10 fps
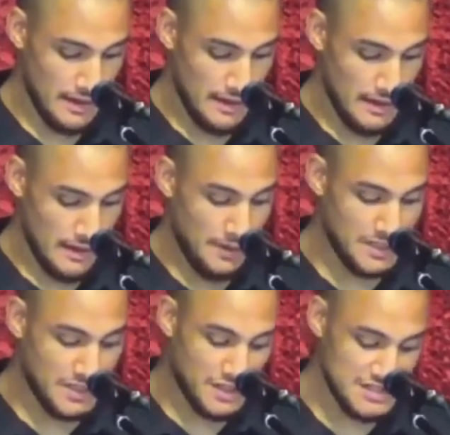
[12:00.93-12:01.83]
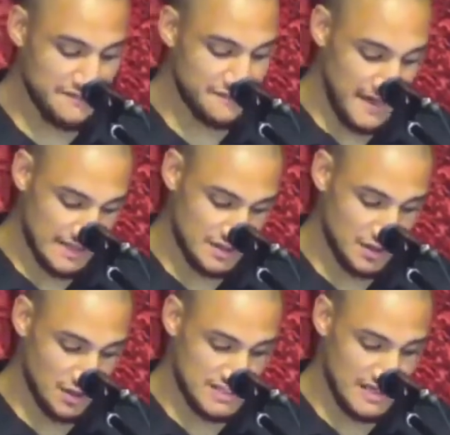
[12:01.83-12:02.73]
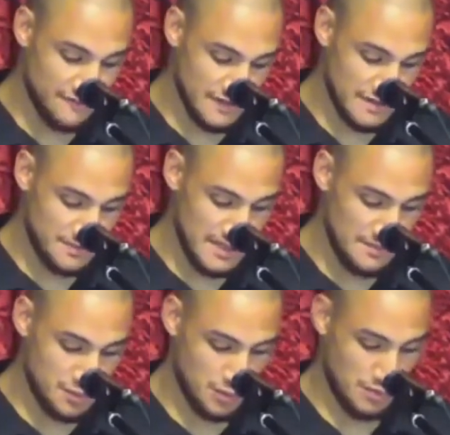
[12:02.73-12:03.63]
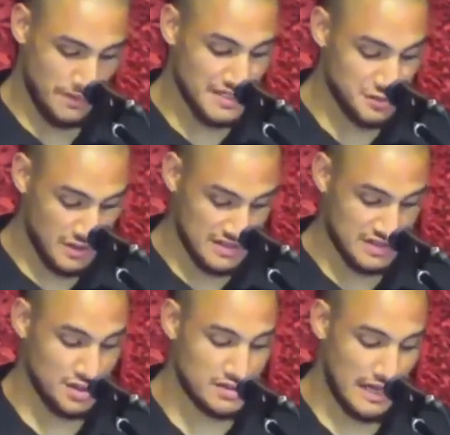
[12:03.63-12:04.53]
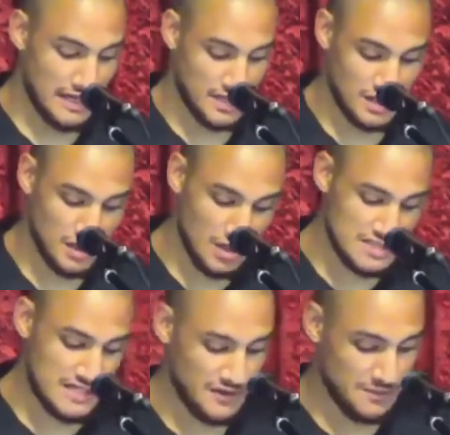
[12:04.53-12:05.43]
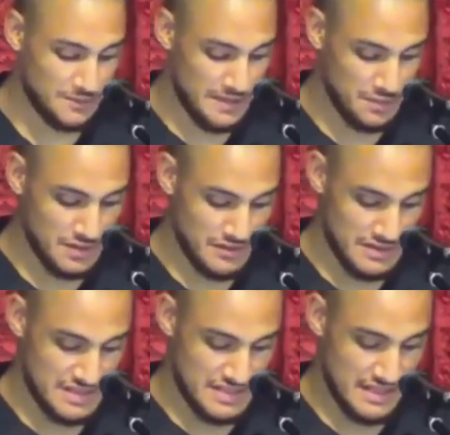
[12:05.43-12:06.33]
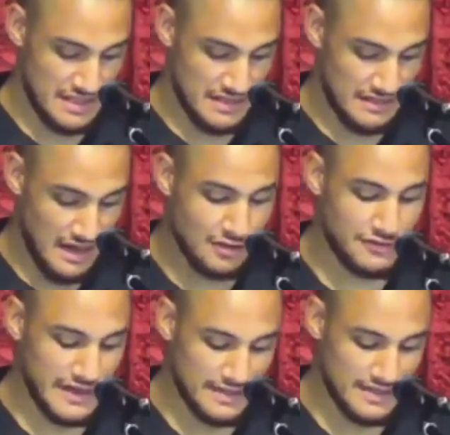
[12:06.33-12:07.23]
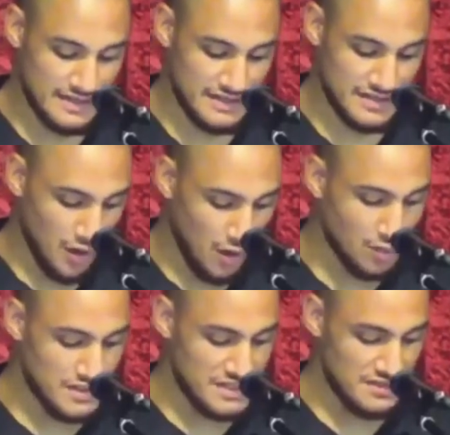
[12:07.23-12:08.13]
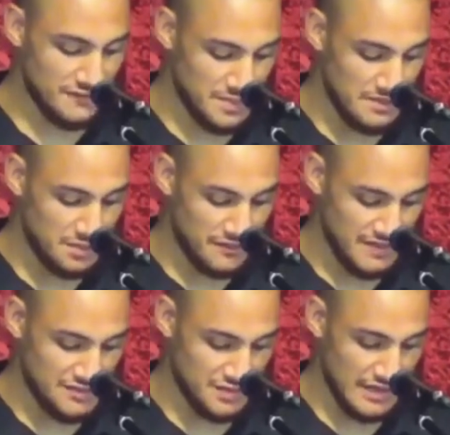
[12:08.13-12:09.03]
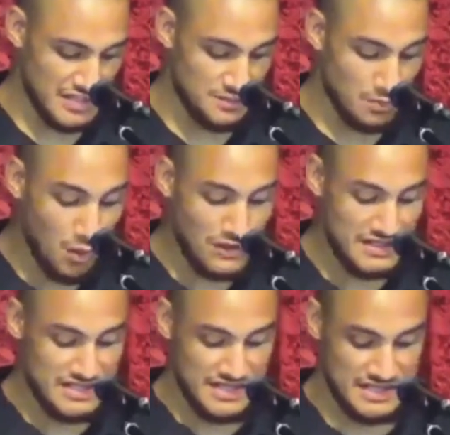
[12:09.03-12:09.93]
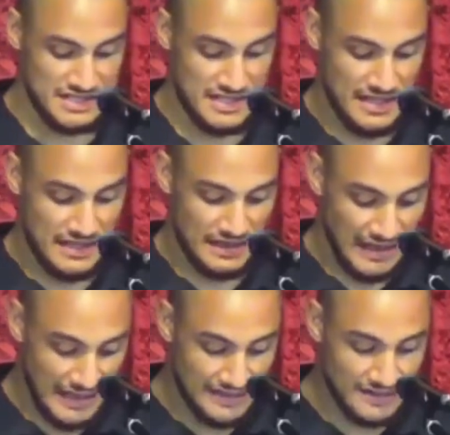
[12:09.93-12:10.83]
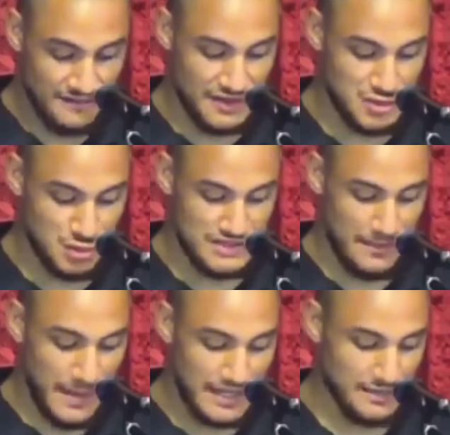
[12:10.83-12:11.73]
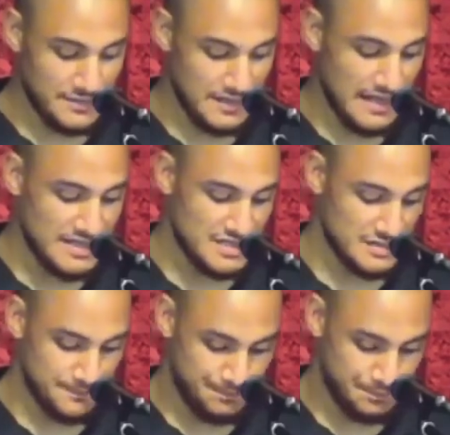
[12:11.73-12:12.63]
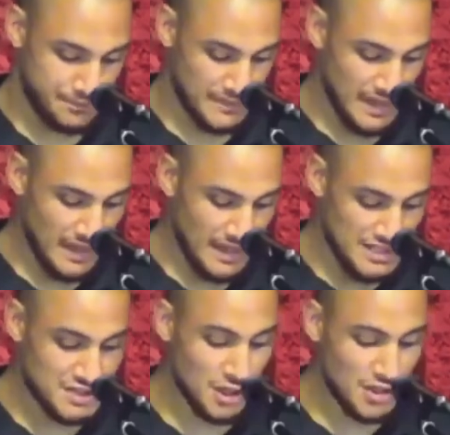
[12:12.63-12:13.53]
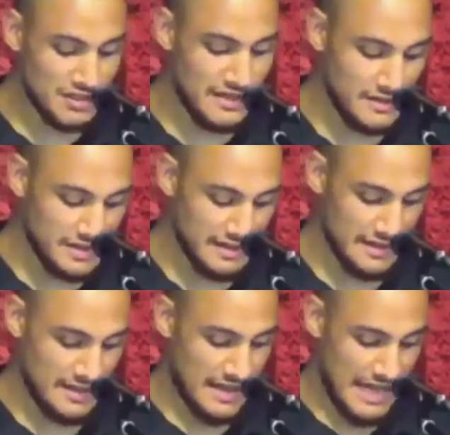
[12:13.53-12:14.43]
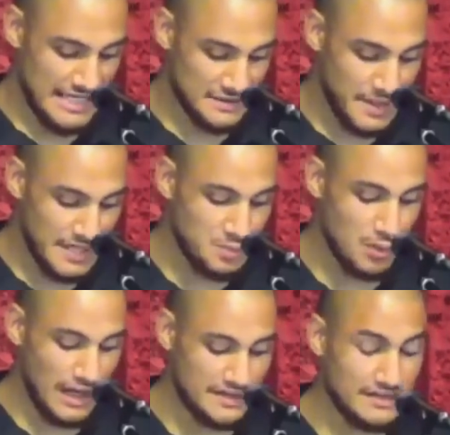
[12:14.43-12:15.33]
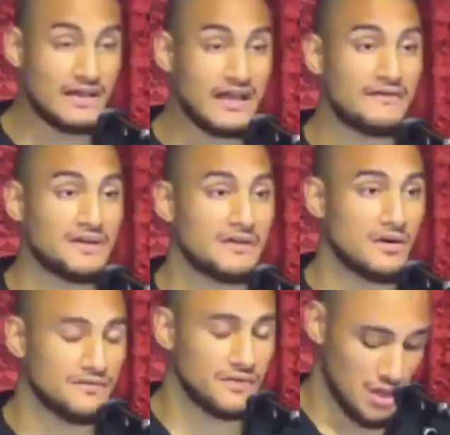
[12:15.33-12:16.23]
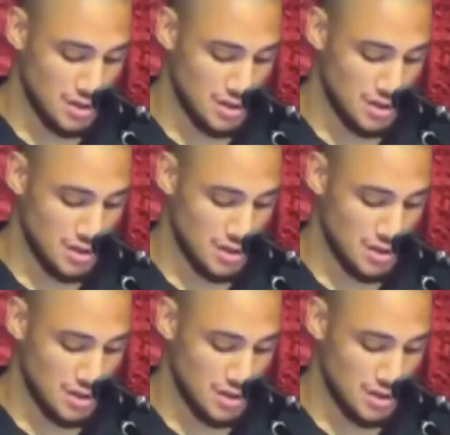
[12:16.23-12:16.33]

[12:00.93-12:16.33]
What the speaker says: But because, in fact, God's covenant people, Israel is God, are God's covenant people, there is now a reality to the wholeness of the people of Israel that is more than just the individuals that make up the nation. A solidarity as a people under the covenant of God.